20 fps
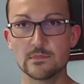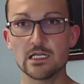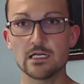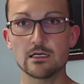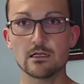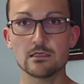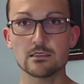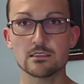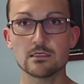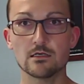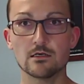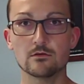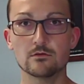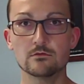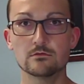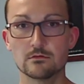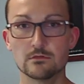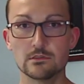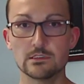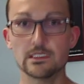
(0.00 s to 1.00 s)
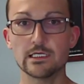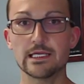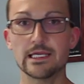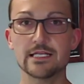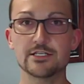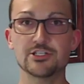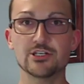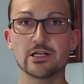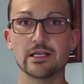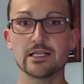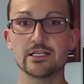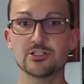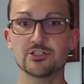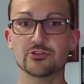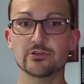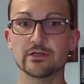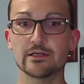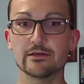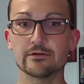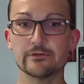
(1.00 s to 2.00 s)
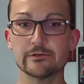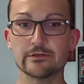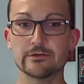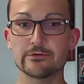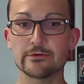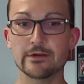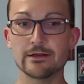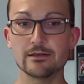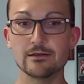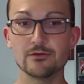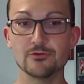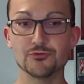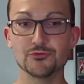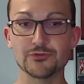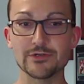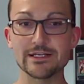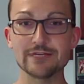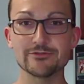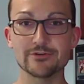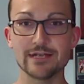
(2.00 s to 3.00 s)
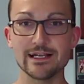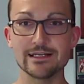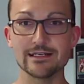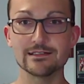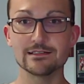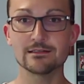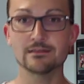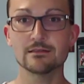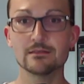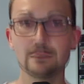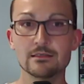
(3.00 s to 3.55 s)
then also, you get your history rewritten.